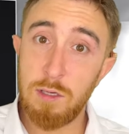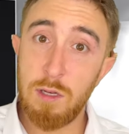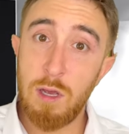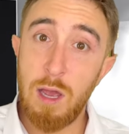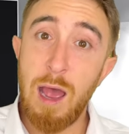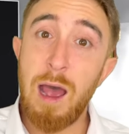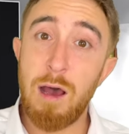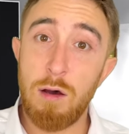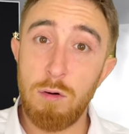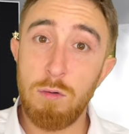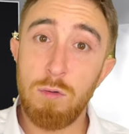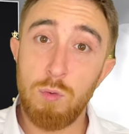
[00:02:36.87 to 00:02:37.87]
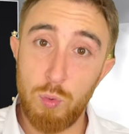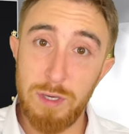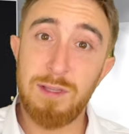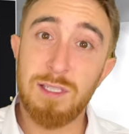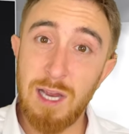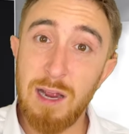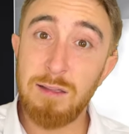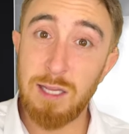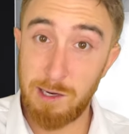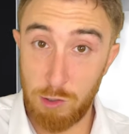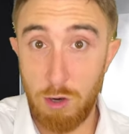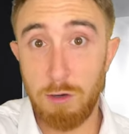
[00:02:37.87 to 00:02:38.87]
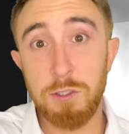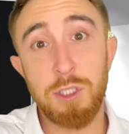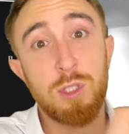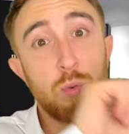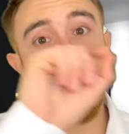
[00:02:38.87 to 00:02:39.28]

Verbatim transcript: how we design technologies, which